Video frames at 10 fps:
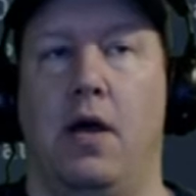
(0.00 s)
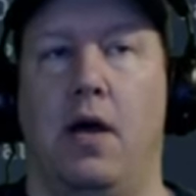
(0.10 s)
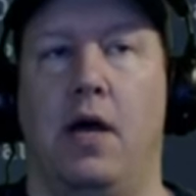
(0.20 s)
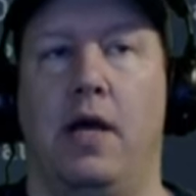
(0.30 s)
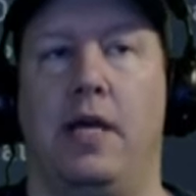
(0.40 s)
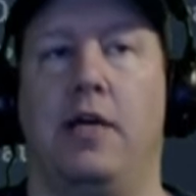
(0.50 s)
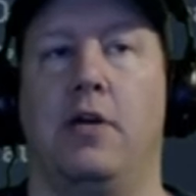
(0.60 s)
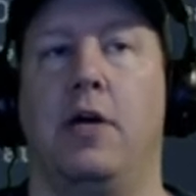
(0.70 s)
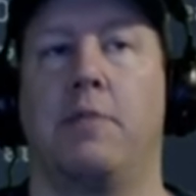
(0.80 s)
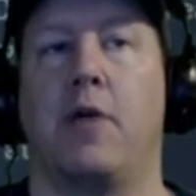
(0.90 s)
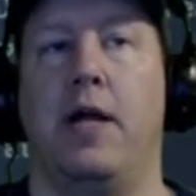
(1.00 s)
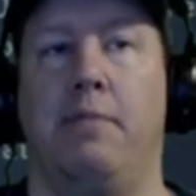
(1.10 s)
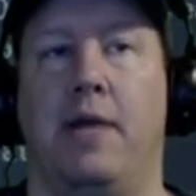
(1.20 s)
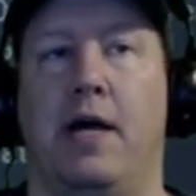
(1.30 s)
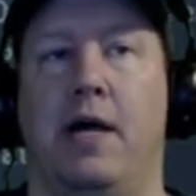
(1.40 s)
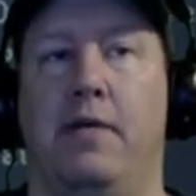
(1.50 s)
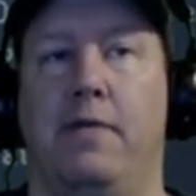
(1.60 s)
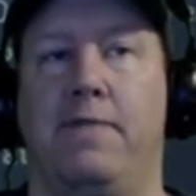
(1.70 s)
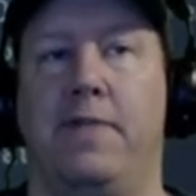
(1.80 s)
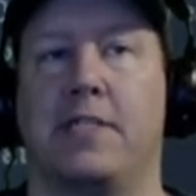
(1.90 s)
uh, it'll upgrade my
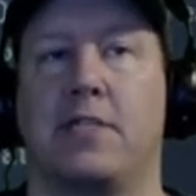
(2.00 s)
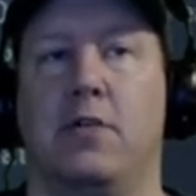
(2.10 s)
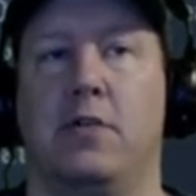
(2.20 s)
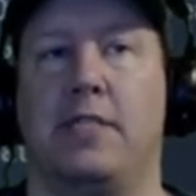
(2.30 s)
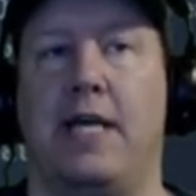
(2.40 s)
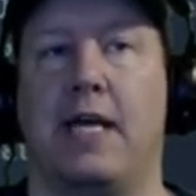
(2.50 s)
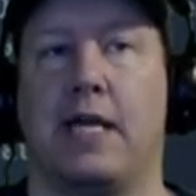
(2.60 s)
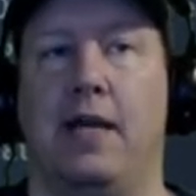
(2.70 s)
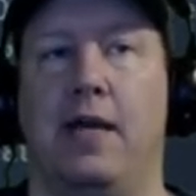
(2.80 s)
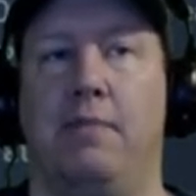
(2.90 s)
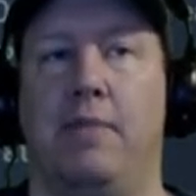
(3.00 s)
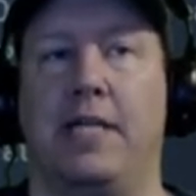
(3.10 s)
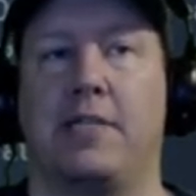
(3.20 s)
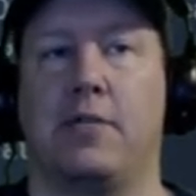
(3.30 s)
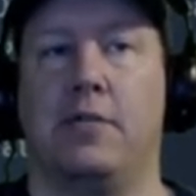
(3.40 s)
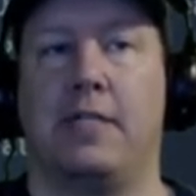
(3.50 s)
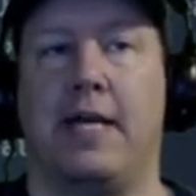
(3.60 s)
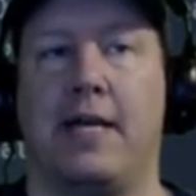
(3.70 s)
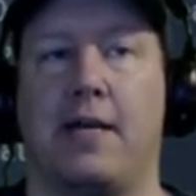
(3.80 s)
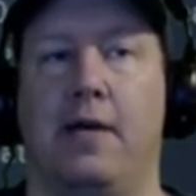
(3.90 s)
physical attack and magical
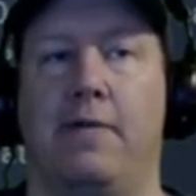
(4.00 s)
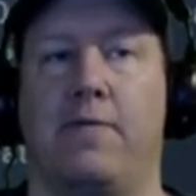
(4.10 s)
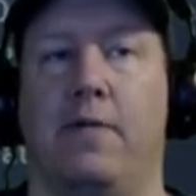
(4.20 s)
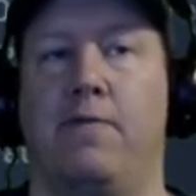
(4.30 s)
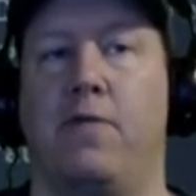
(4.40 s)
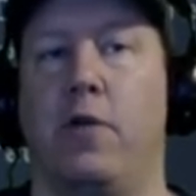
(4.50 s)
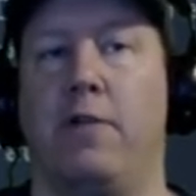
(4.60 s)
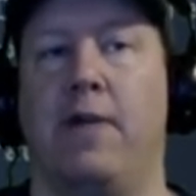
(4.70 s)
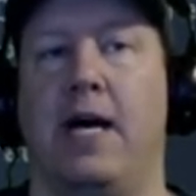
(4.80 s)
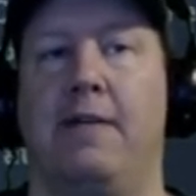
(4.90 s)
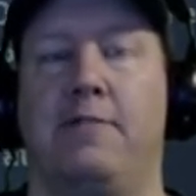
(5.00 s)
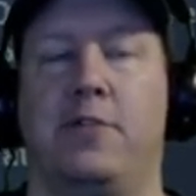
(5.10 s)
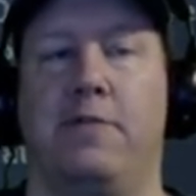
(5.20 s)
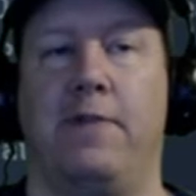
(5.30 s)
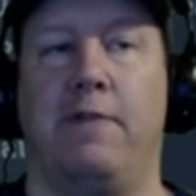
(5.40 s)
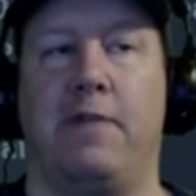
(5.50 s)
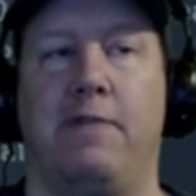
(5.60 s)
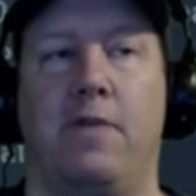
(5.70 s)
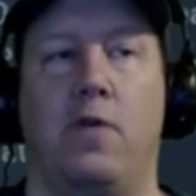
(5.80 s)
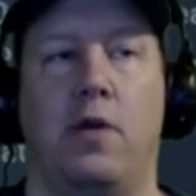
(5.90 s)
attack up from 45 to
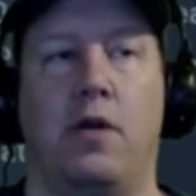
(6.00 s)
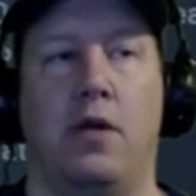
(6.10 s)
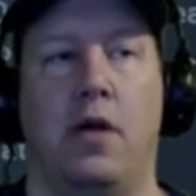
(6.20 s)
54